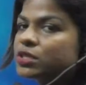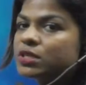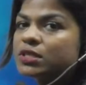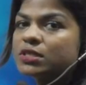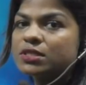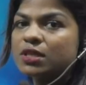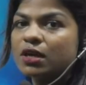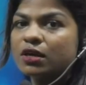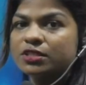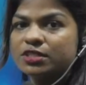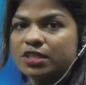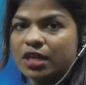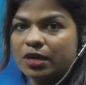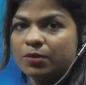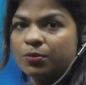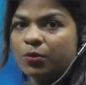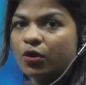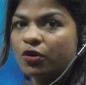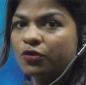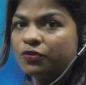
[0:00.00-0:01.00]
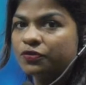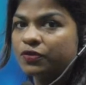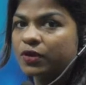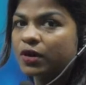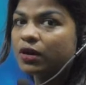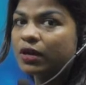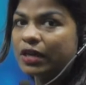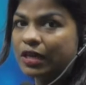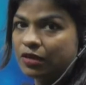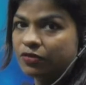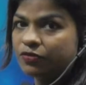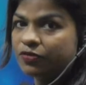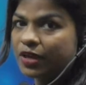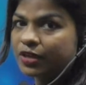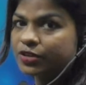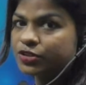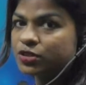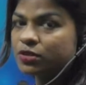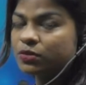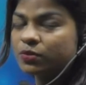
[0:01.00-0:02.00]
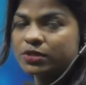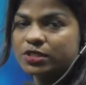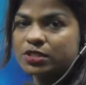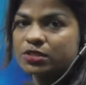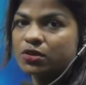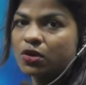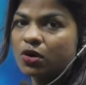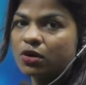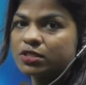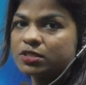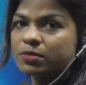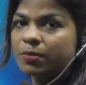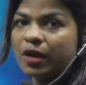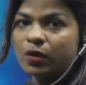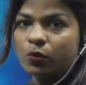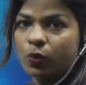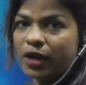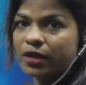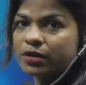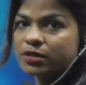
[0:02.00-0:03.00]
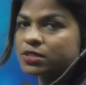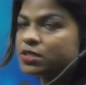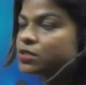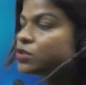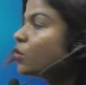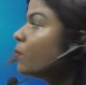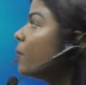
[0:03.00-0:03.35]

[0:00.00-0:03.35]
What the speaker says: is a type of infection which is caused by viruses or